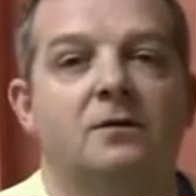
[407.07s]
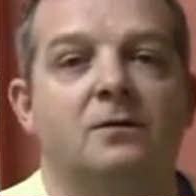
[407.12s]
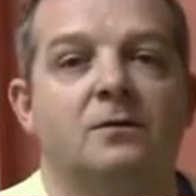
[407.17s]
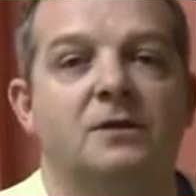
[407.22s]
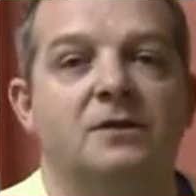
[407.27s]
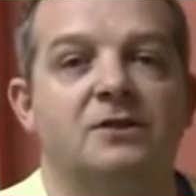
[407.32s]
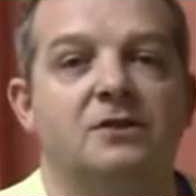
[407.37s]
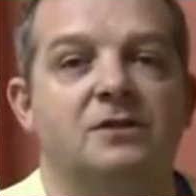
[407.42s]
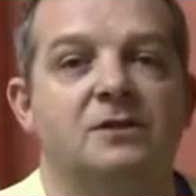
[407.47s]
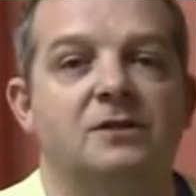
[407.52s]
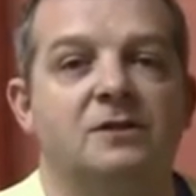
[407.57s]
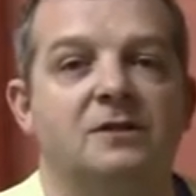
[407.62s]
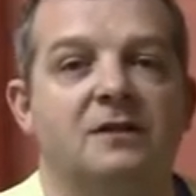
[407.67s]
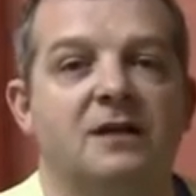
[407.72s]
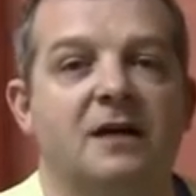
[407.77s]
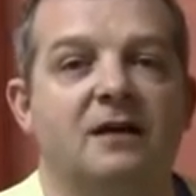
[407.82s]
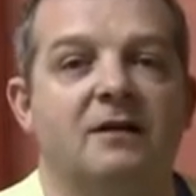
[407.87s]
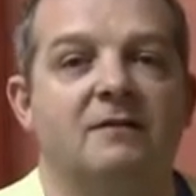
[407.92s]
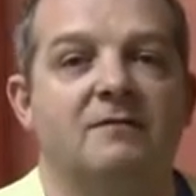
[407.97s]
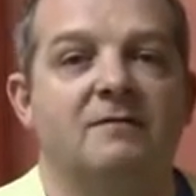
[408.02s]
which is the
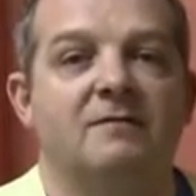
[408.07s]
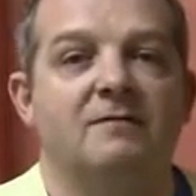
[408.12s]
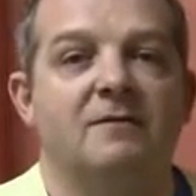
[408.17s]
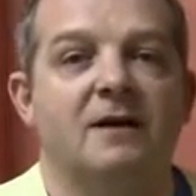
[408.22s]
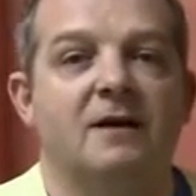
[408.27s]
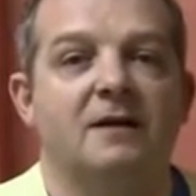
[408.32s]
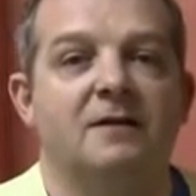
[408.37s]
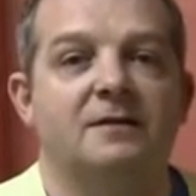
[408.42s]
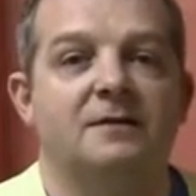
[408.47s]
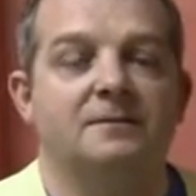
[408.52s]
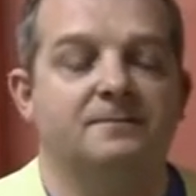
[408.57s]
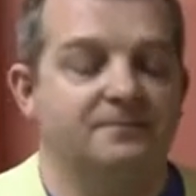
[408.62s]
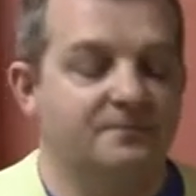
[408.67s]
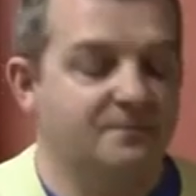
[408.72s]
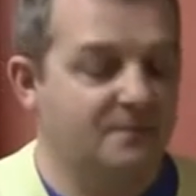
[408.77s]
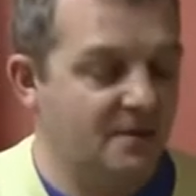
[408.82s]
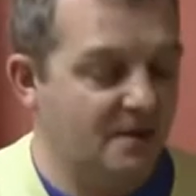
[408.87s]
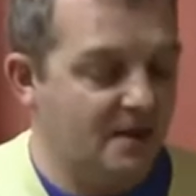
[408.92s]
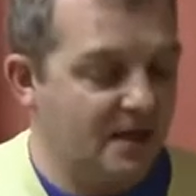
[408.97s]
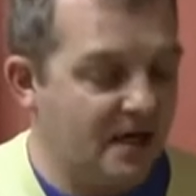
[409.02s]
second fret.
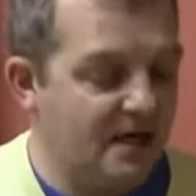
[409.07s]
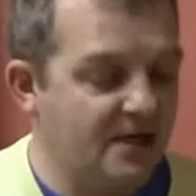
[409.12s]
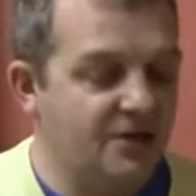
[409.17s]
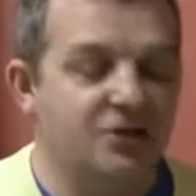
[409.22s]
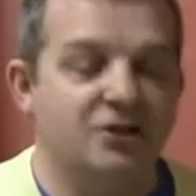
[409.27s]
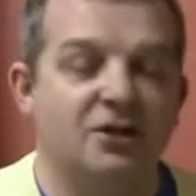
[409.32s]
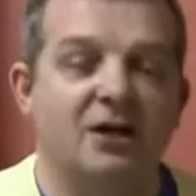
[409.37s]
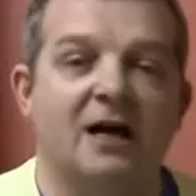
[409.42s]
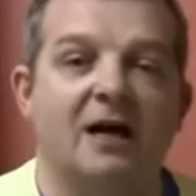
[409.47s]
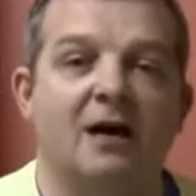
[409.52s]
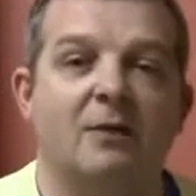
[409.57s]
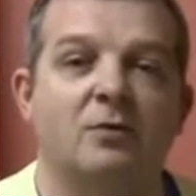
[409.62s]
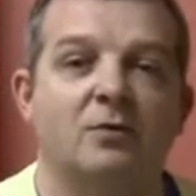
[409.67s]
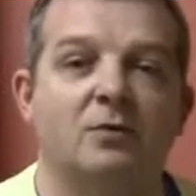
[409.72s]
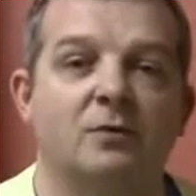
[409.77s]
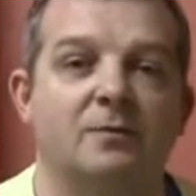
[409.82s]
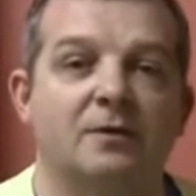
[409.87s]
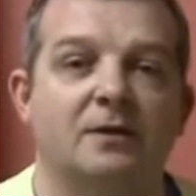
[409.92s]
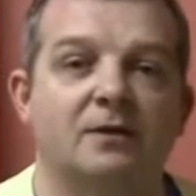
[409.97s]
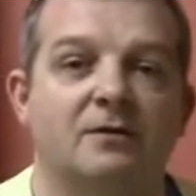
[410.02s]
A sharp
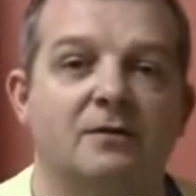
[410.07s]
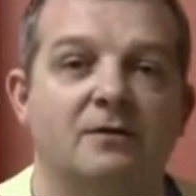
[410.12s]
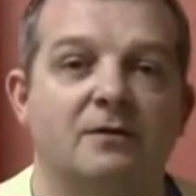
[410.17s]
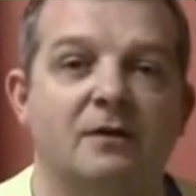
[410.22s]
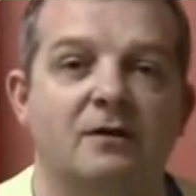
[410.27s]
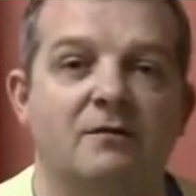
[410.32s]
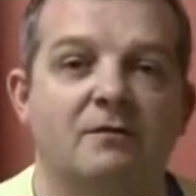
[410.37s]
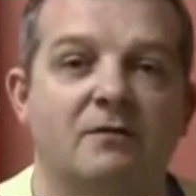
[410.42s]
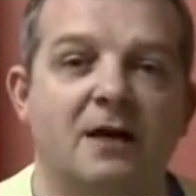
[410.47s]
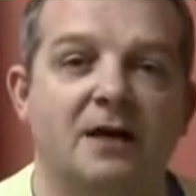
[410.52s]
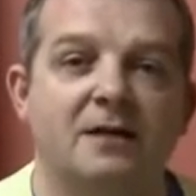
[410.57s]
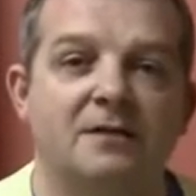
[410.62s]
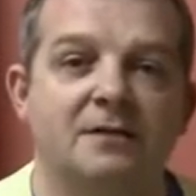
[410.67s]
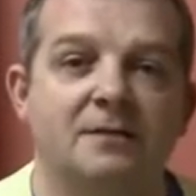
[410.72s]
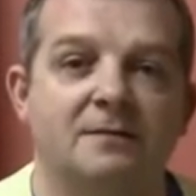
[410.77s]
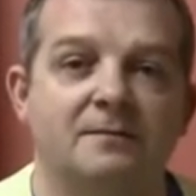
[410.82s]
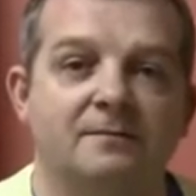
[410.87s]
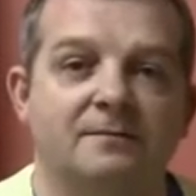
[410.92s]
would be the 3rd fret,